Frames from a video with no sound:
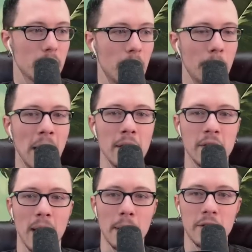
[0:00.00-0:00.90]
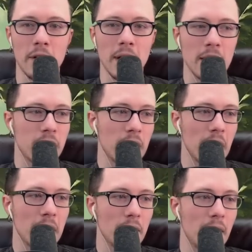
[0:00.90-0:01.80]
But by the time I turned 18,
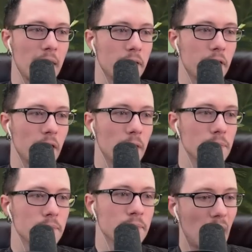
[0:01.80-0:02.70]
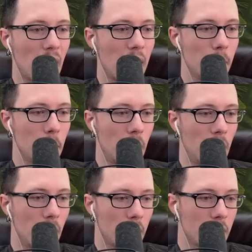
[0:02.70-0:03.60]
I had left, so. I am
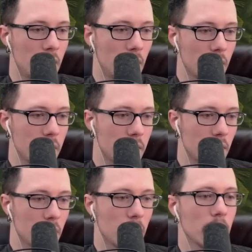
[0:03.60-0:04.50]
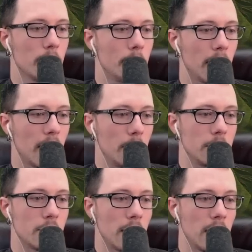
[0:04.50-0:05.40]
a cook, but I am
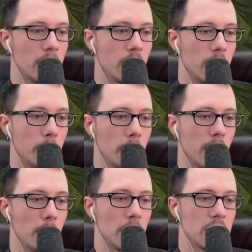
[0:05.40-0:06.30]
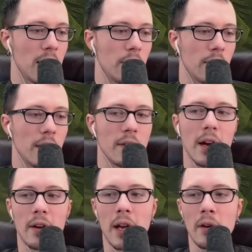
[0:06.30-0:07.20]
trained to do pretty much everything
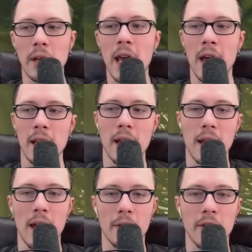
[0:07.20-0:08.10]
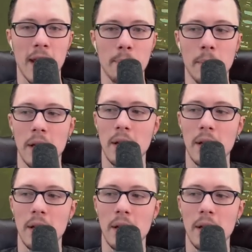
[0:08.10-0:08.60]
there now. Yeah, same.